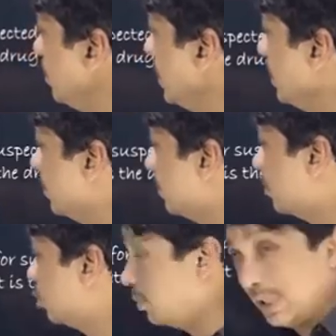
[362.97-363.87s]
to be,
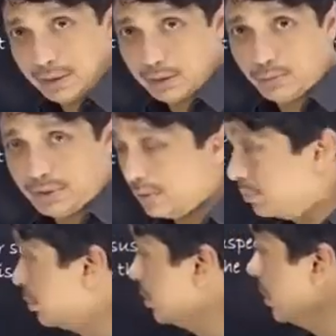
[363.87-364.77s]
to me, to be
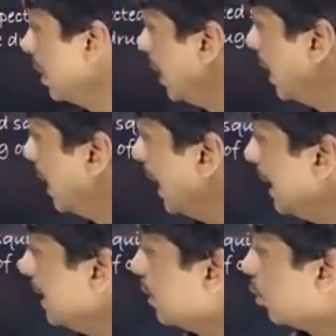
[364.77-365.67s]
simple,
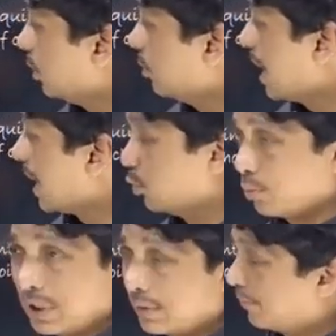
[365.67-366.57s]
is going to be
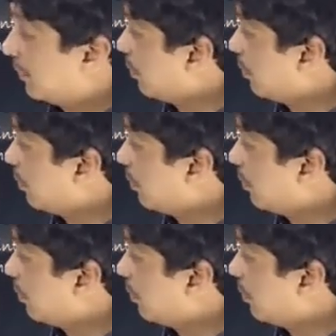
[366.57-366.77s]
atropine.